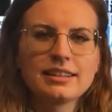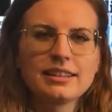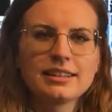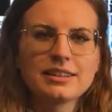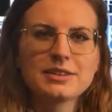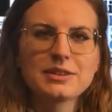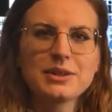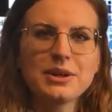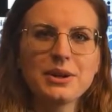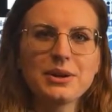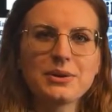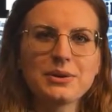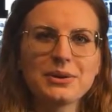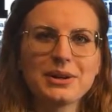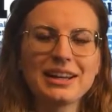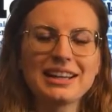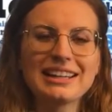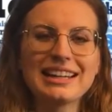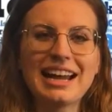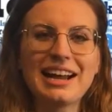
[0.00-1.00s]
So
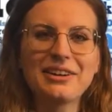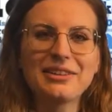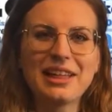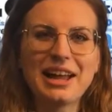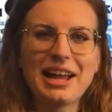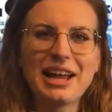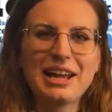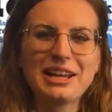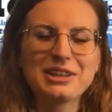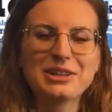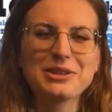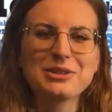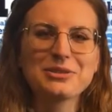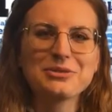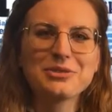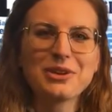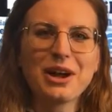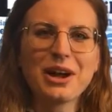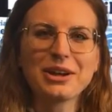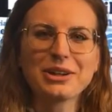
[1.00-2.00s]
now that you've
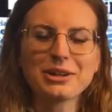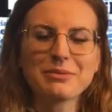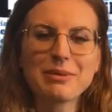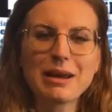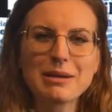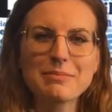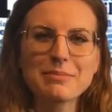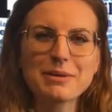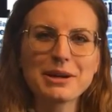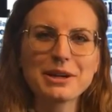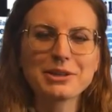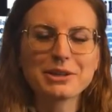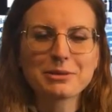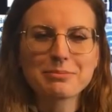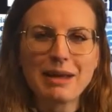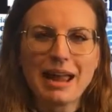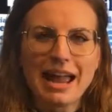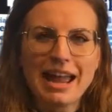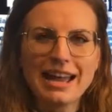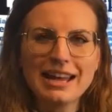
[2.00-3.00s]
got your paper and your
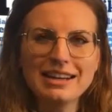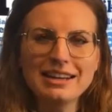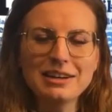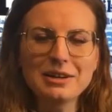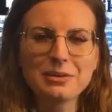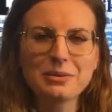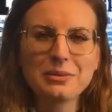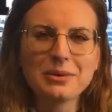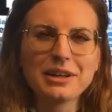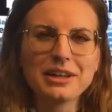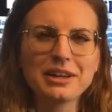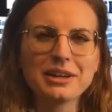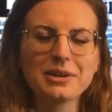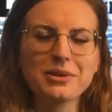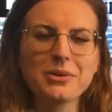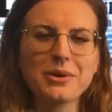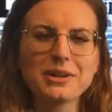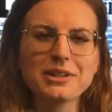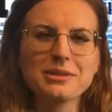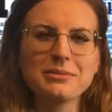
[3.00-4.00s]
pen, we are
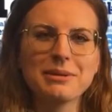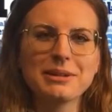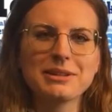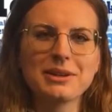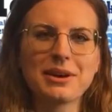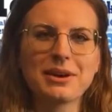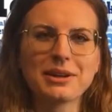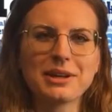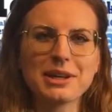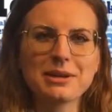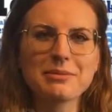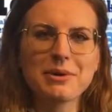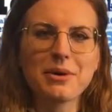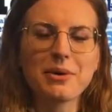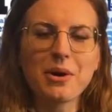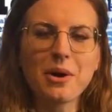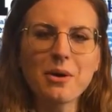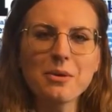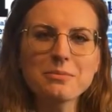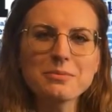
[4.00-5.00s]
going to be talking about
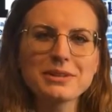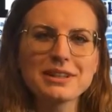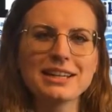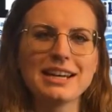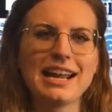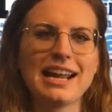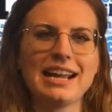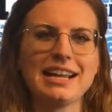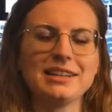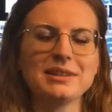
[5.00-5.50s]
hope today.